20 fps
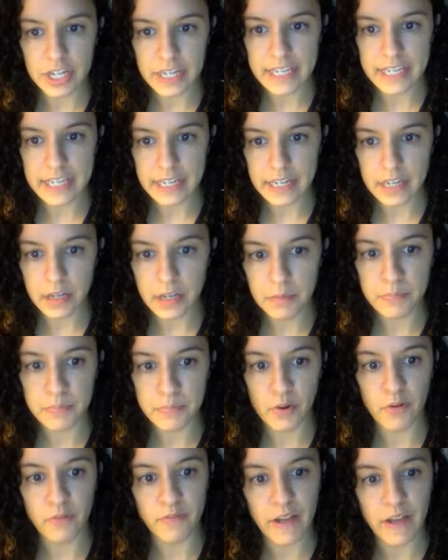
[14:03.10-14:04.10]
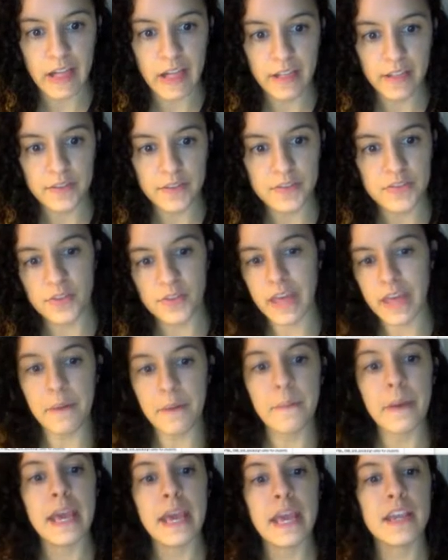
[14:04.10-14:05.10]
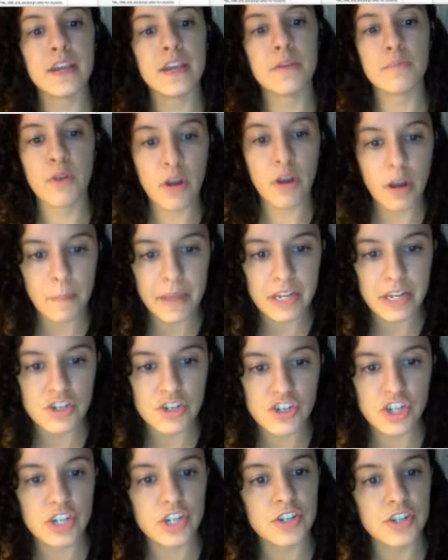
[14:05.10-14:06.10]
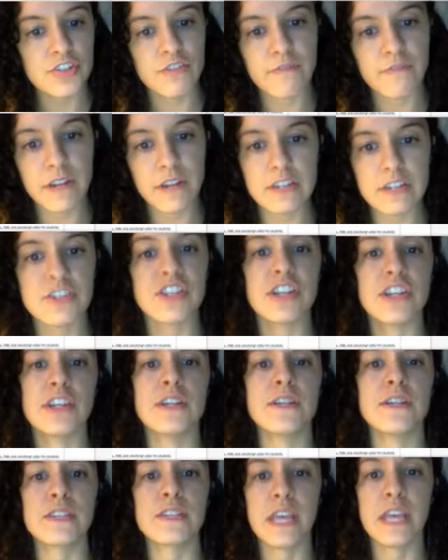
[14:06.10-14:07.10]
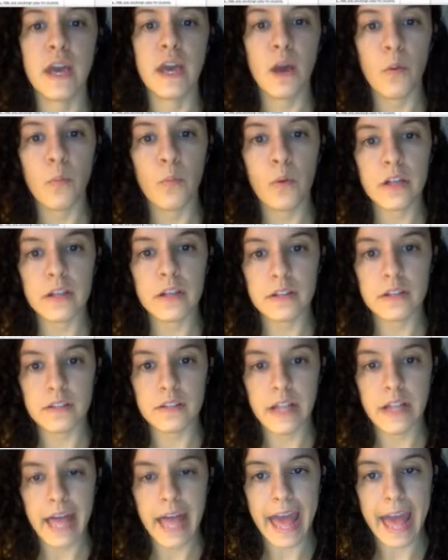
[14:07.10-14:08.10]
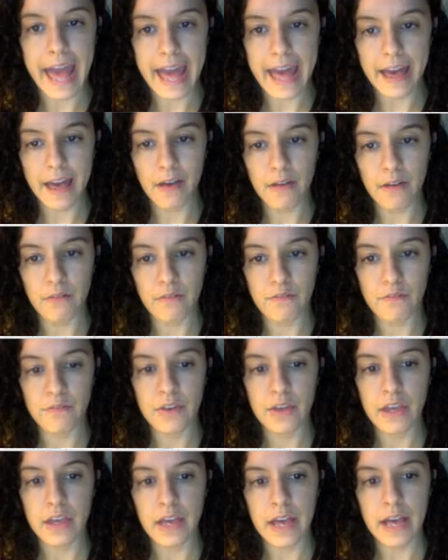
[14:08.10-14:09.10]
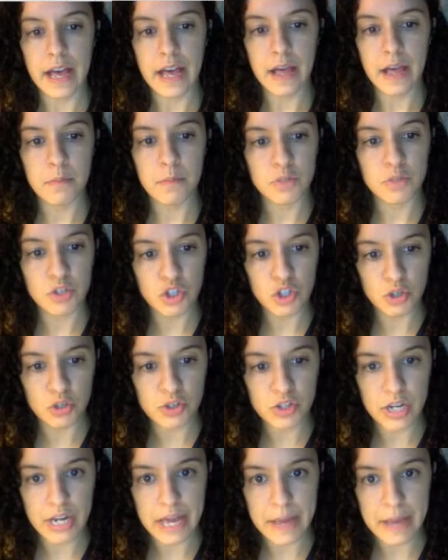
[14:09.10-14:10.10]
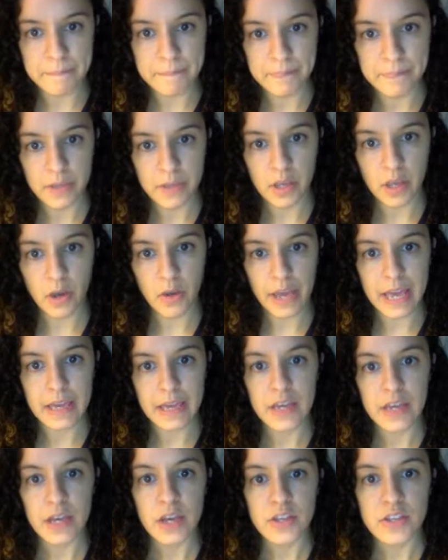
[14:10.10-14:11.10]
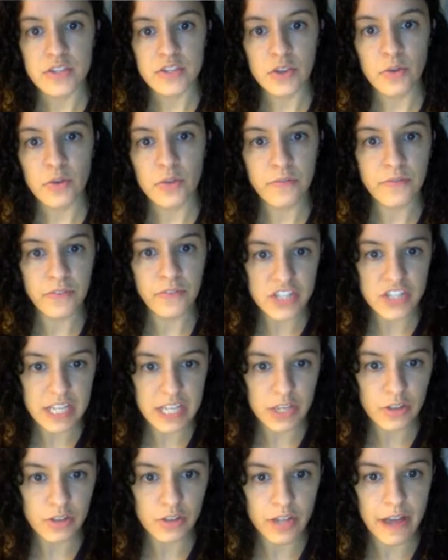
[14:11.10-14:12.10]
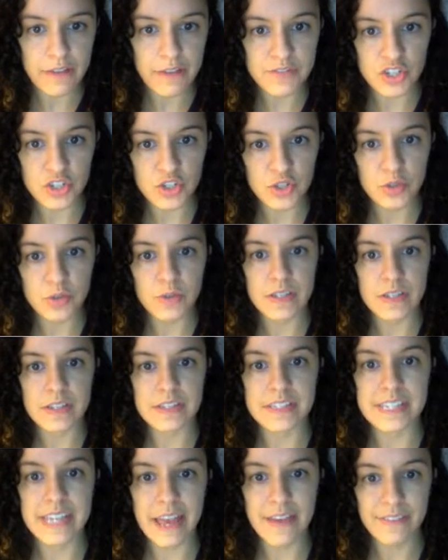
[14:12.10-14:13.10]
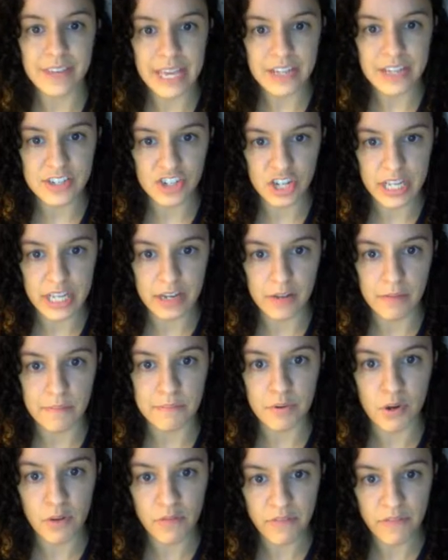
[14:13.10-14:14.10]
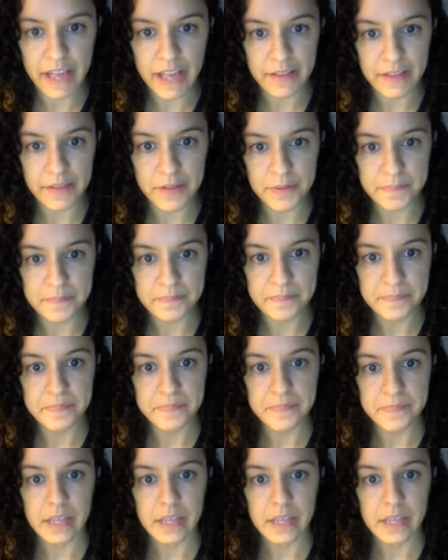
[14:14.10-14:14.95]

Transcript: to your GitHub profile. So that way your program managers, your volunteers will have your username, okay? So the first thing you'll have to do is navigate to your GitHub profile.